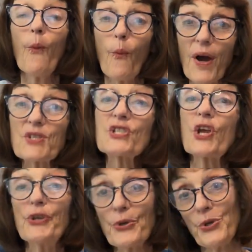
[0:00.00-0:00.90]

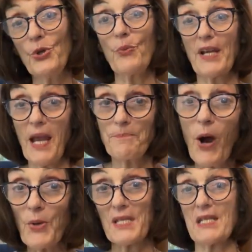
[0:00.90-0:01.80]
once your new one had
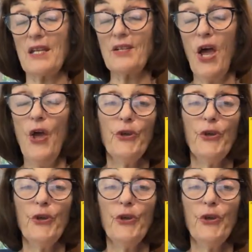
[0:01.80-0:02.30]
posted.